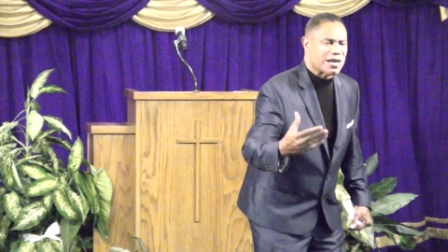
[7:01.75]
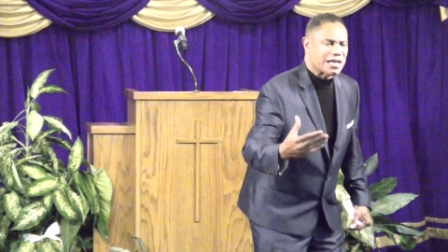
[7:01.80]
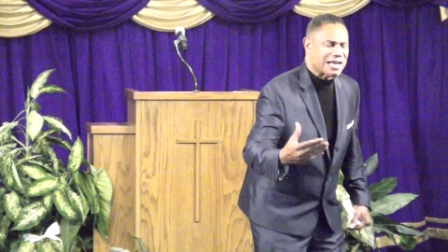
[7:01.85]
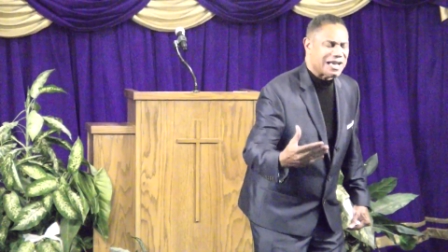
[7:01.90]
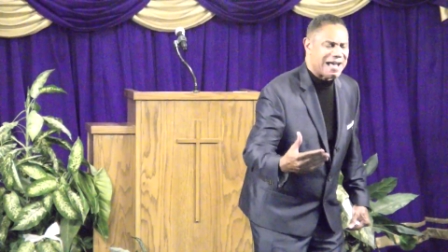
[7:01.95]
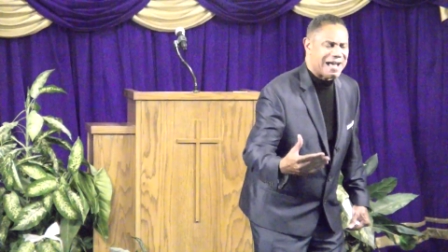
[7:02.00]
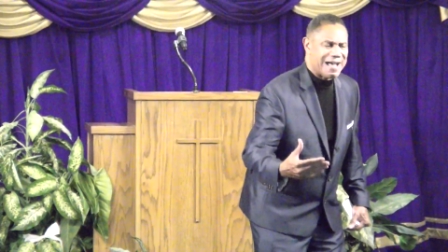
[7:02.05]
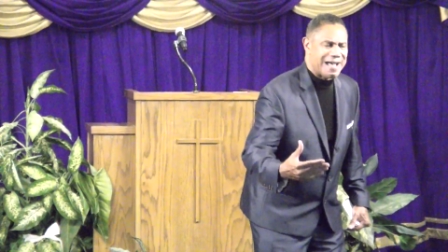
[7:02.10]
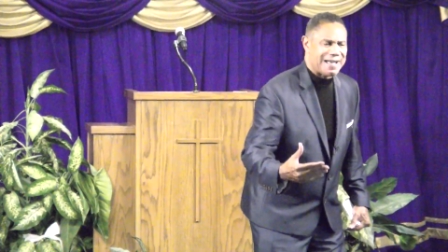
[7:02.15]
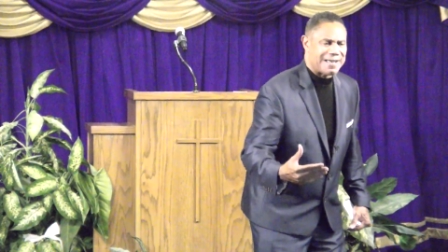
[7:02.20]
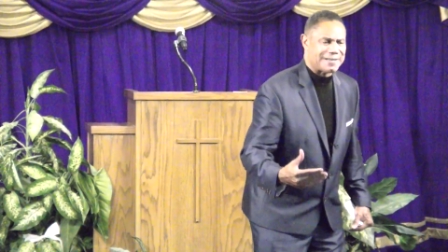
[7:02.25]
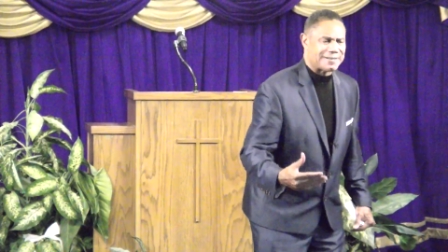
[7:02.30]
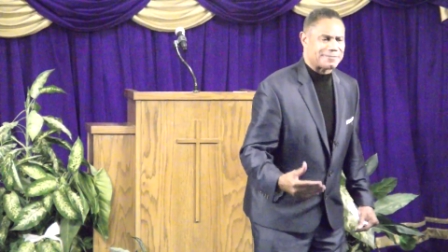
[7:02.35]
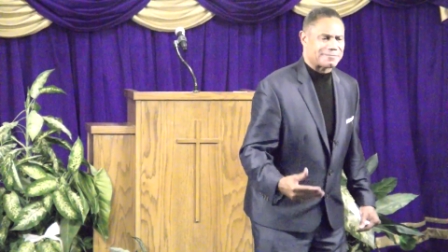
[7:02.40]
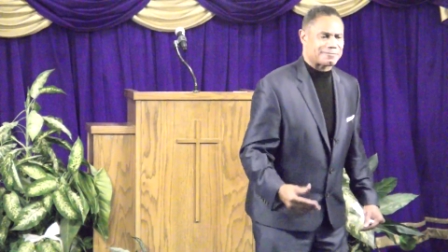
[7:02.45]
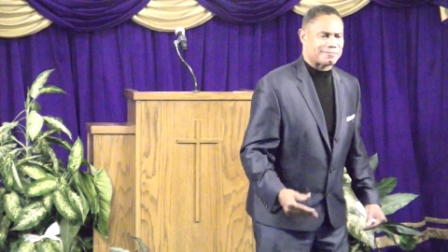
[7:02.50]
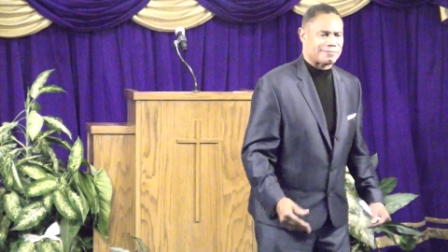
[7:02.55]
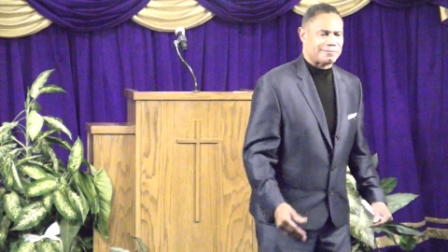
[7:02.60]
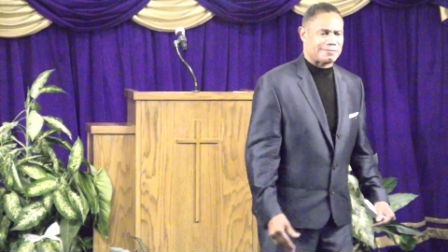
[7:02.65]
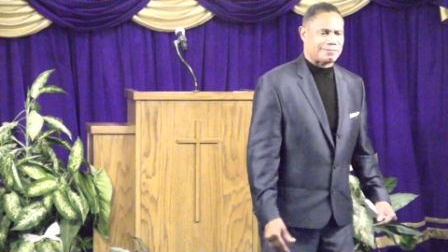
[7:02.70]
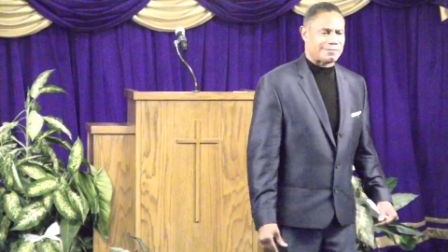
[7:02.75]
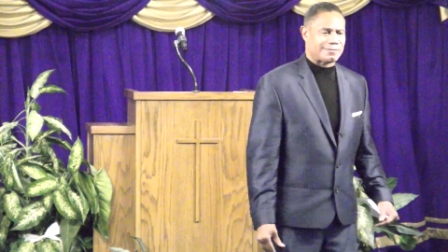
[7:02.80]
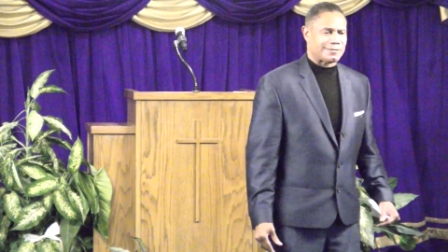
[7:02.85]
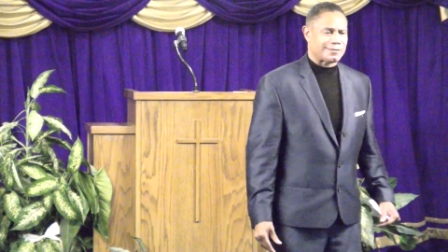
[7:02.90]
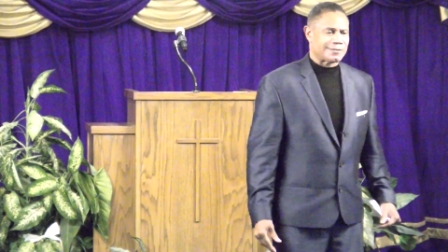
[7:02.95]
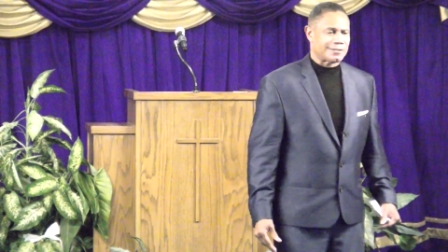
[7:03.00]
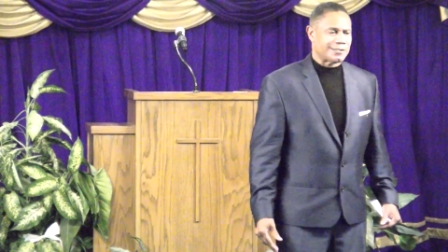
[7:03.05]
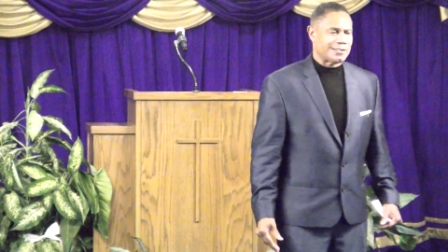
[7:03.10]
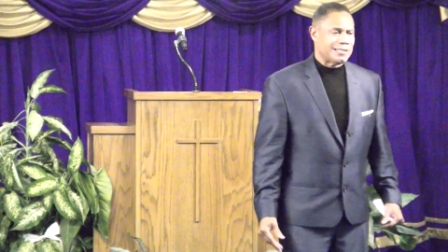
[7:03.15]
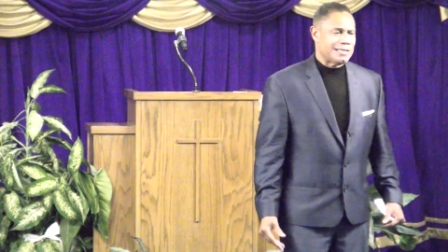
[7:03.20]
of God. The word of
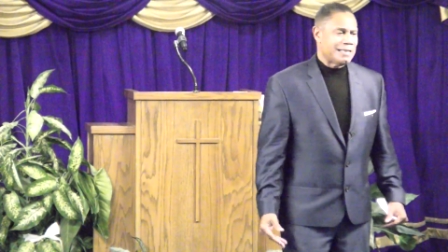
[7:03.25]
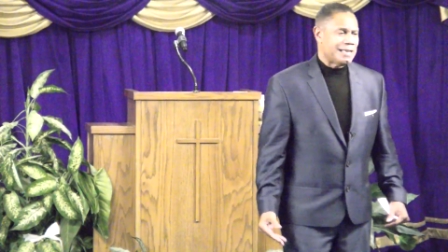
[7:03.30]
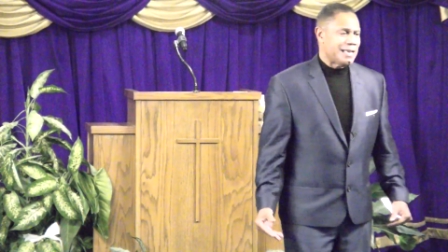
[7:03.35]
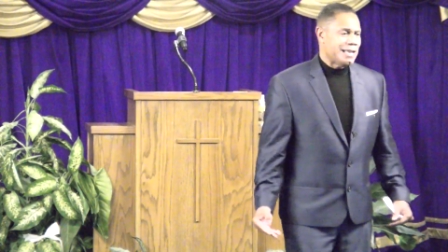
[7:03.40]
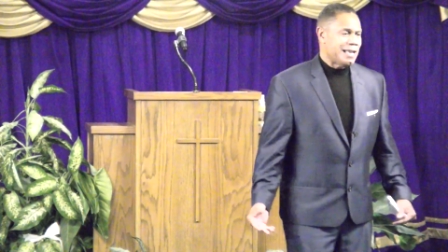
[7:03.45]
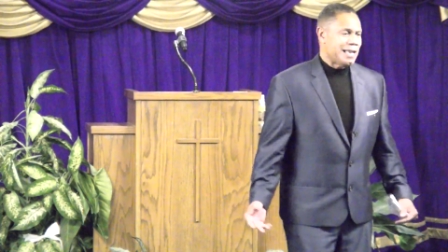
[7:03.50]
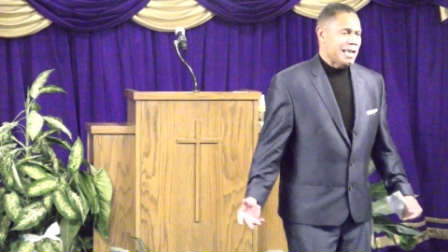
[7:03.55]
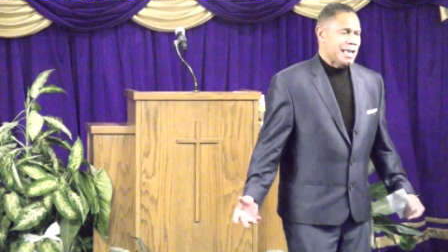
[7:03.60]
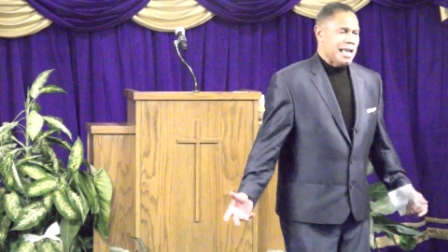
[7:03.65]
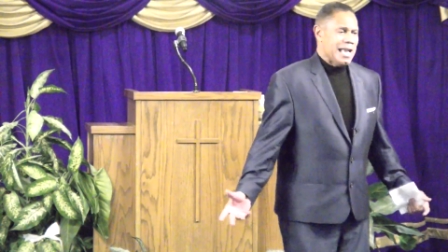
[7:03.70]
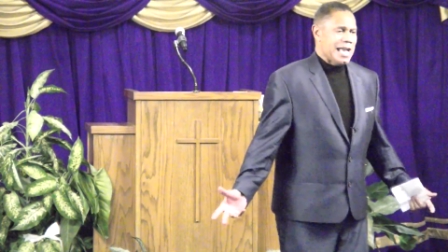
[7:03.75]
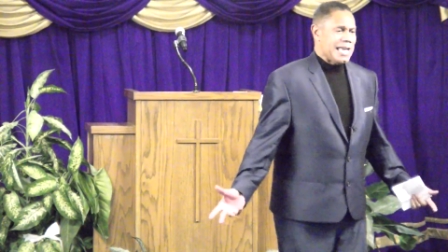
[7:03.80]
God.